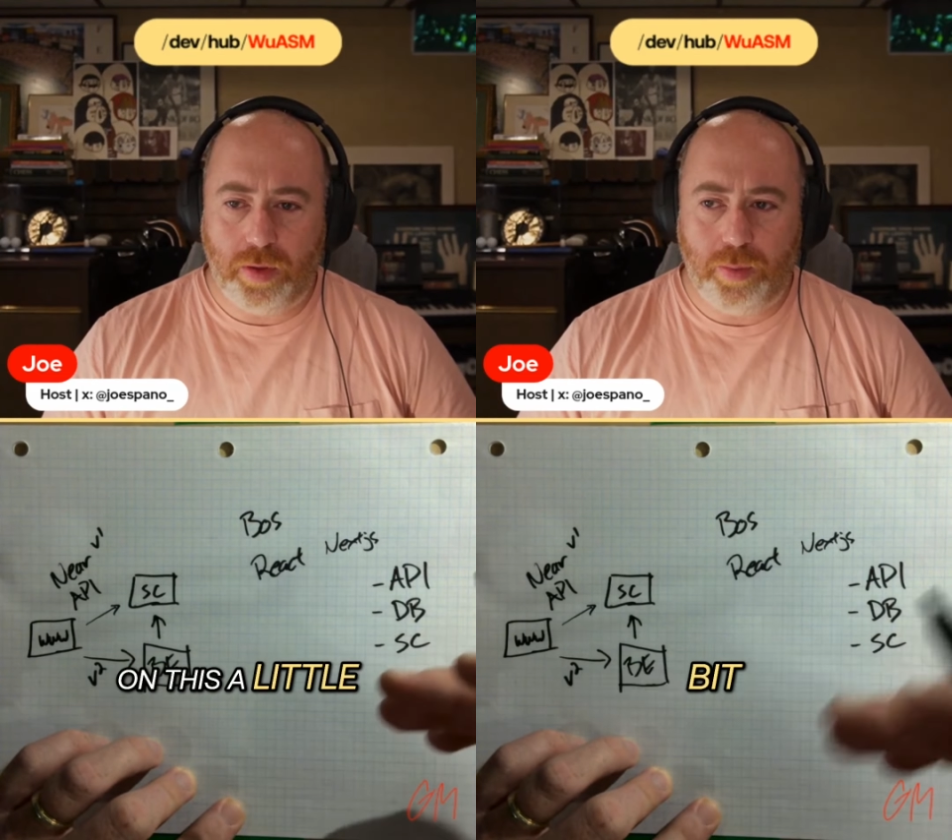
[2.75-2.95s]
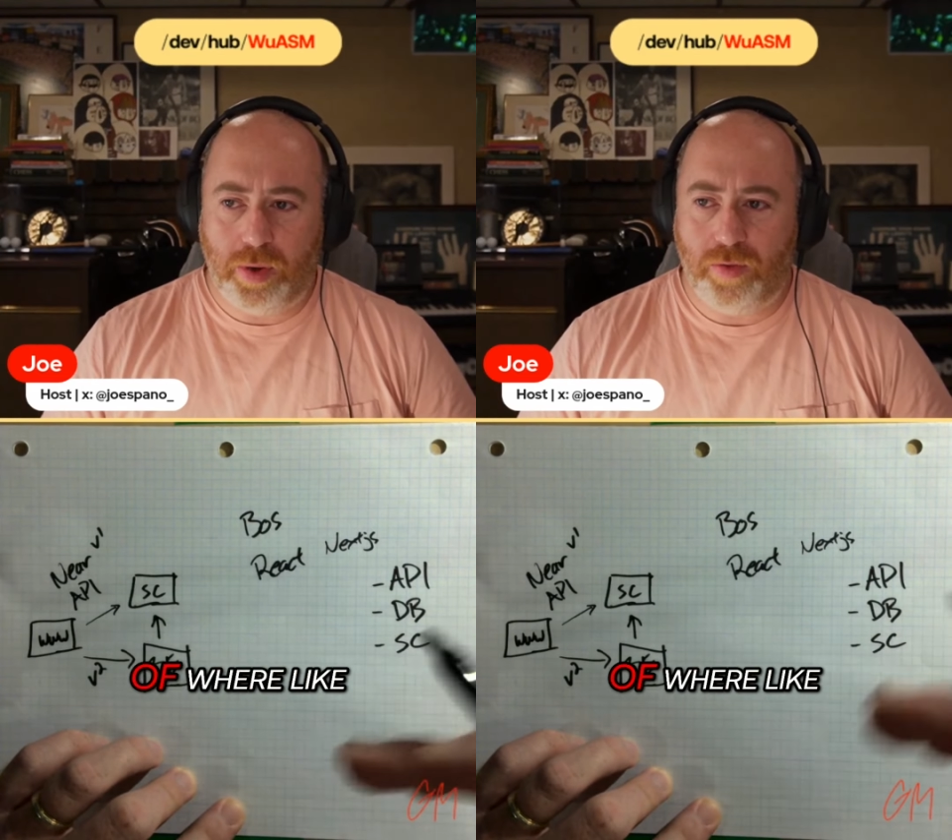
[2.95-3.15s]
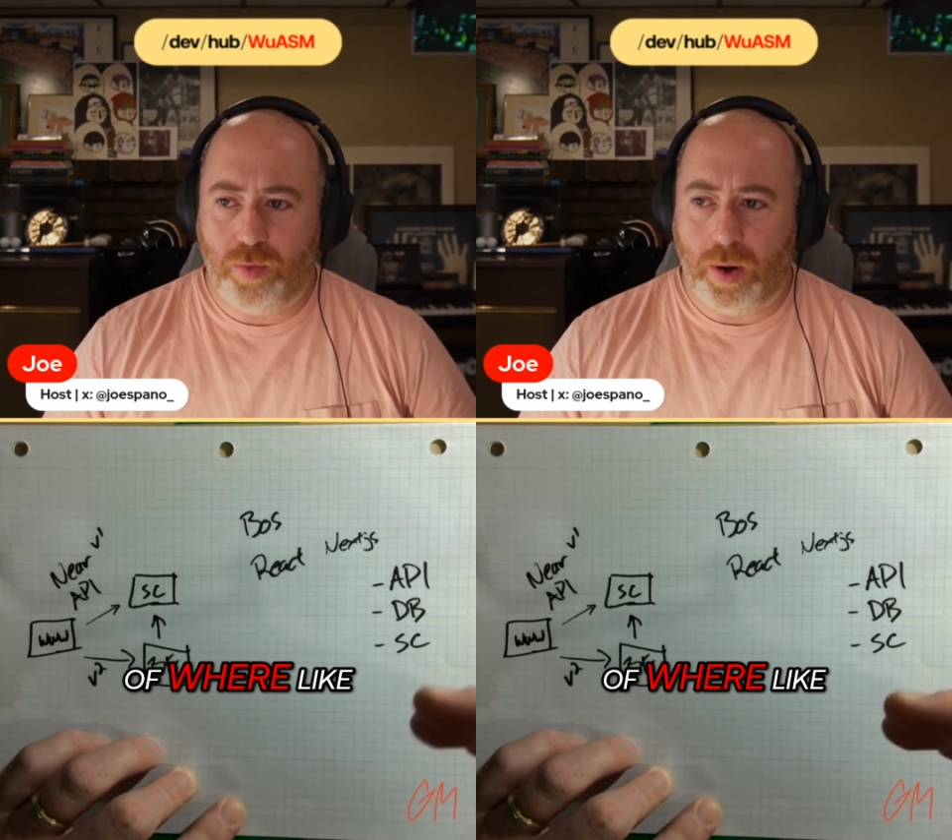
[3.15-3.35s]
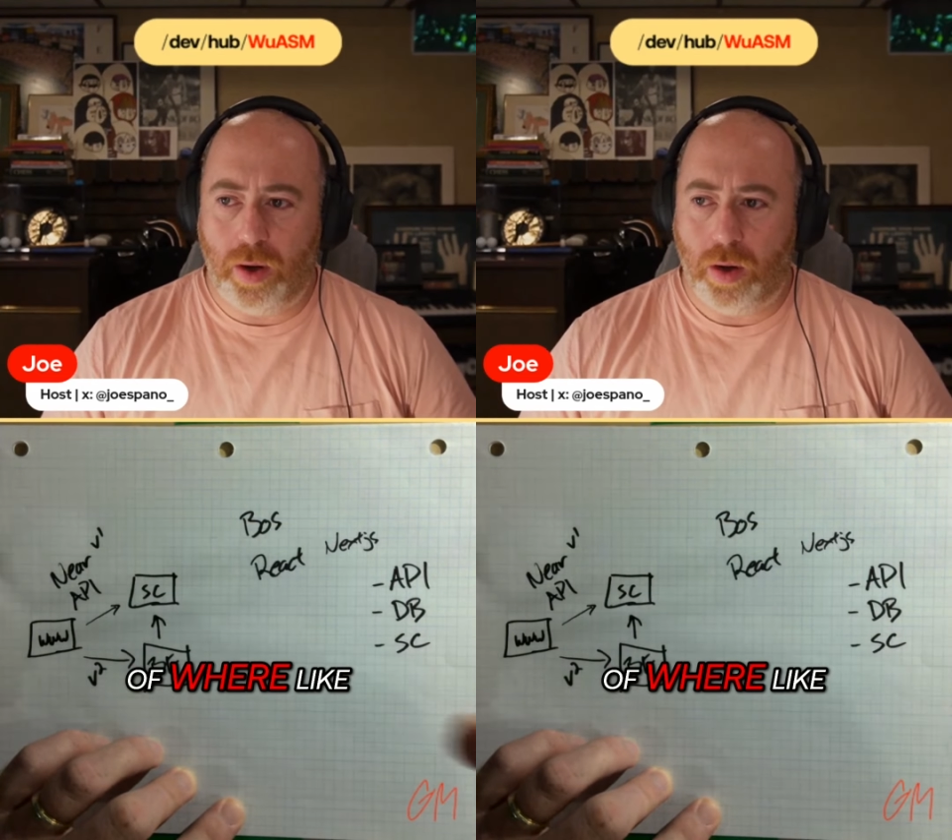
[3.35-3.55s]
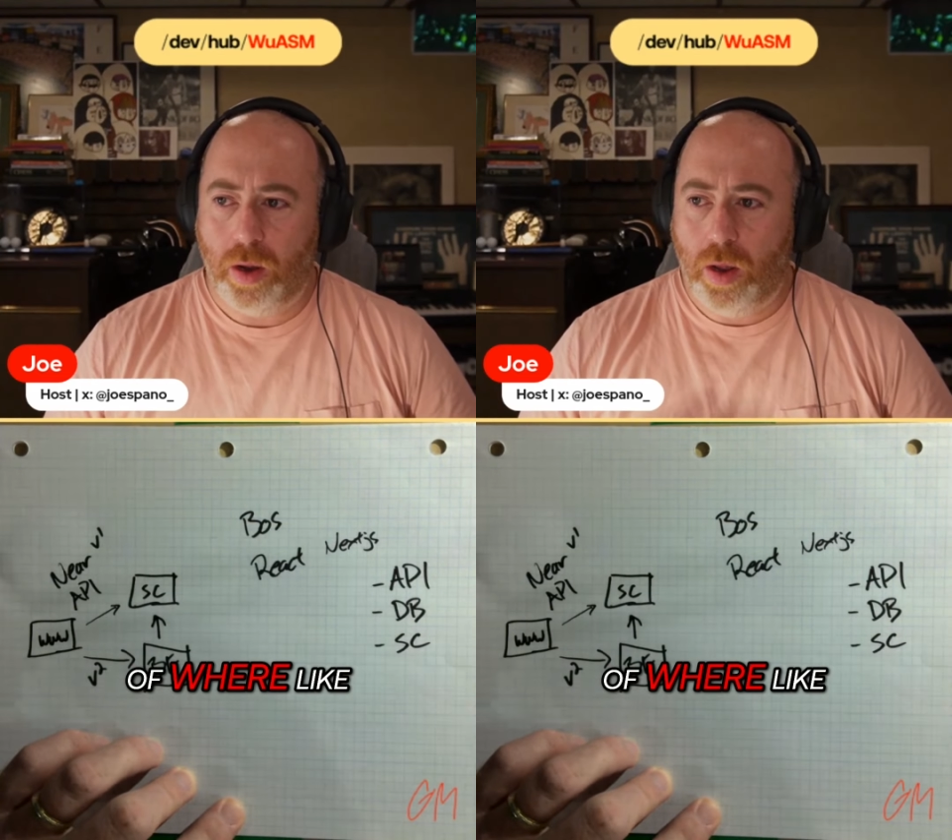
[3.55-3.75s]
bit of
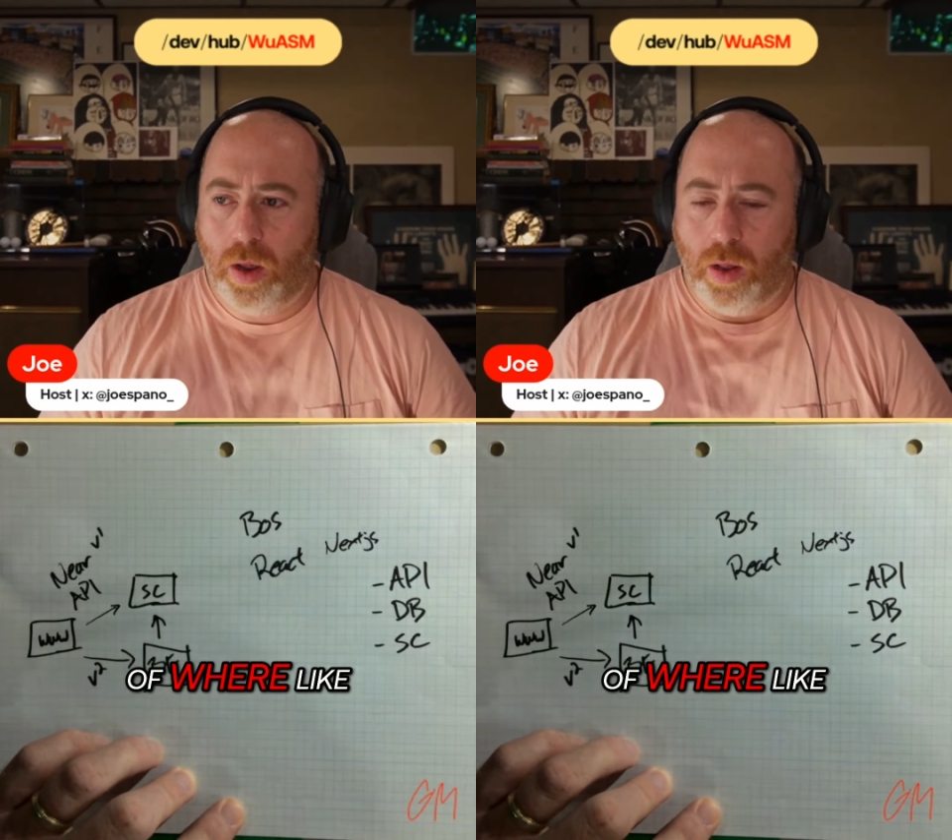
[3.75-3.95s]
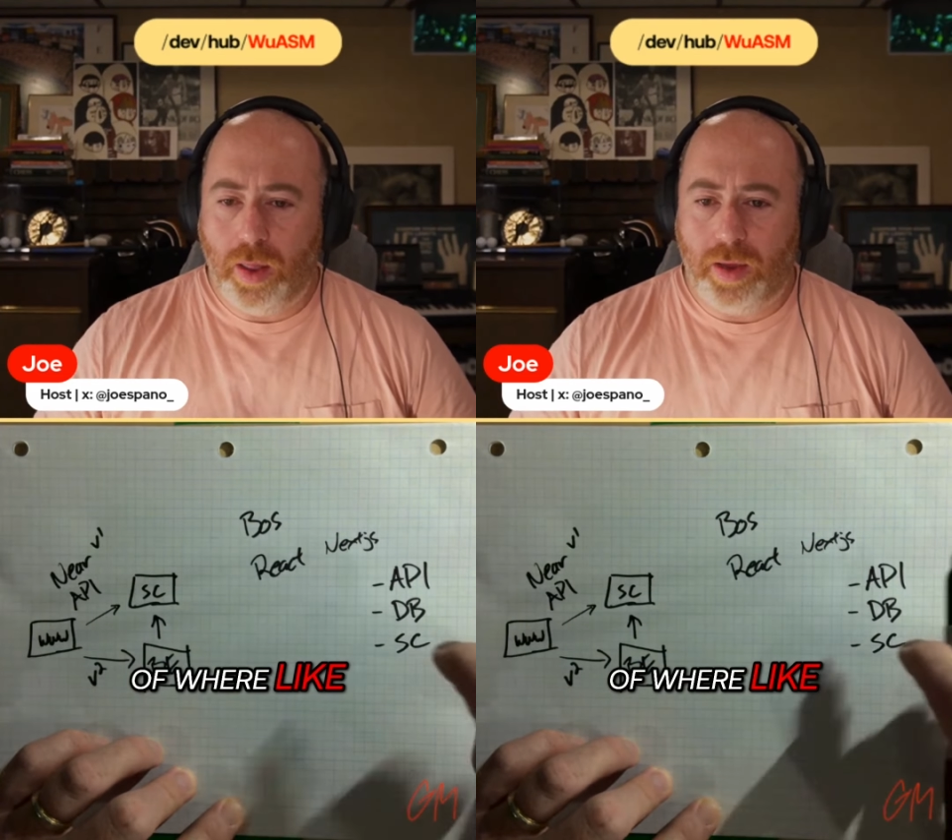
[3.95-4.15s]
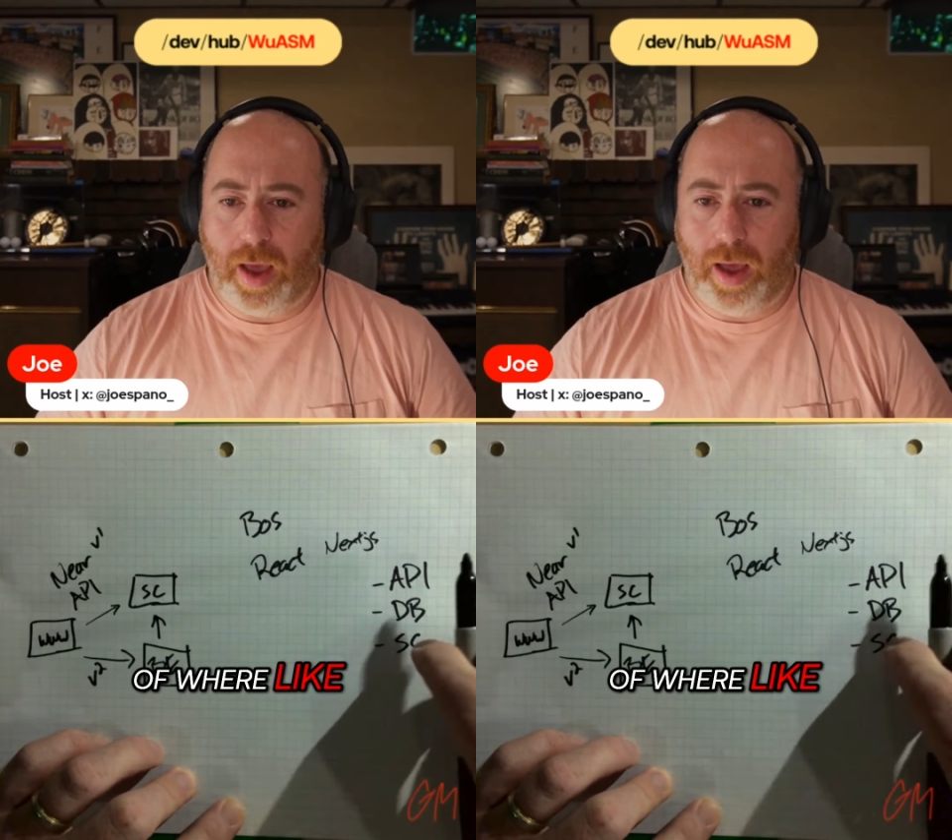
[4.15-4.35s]
where, like,